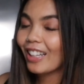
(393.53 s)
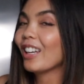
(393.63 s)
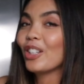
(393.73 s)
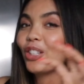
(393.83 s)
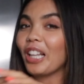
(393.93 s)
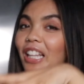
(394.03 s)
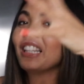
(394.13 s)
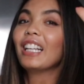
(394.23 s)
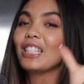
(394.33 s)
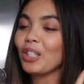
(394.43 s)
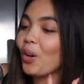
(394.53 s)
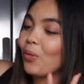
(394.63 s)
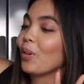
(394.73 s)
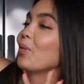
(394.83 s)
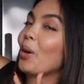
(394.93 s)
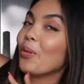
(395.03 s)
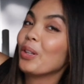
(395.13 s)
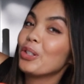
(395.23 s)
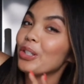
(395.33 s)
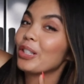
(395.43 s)
Cause she like lets it overflow and
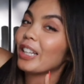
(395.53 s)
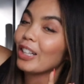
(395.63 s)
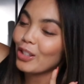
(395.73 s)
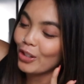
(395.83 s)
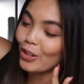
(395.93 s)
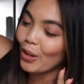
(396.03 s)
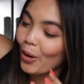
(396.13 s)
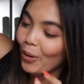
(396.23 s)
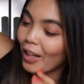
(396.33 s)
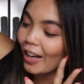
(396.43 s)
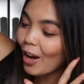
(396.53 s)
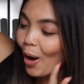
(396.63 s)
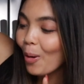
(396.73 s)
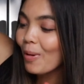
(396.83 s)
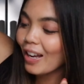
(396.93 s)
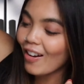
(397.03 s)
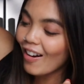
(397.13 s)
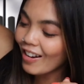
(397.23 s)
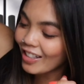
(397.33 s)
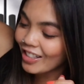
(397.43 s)
then she's like so like, oh my
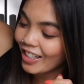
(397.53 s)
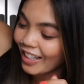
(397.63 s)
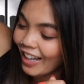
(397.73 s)
gosh.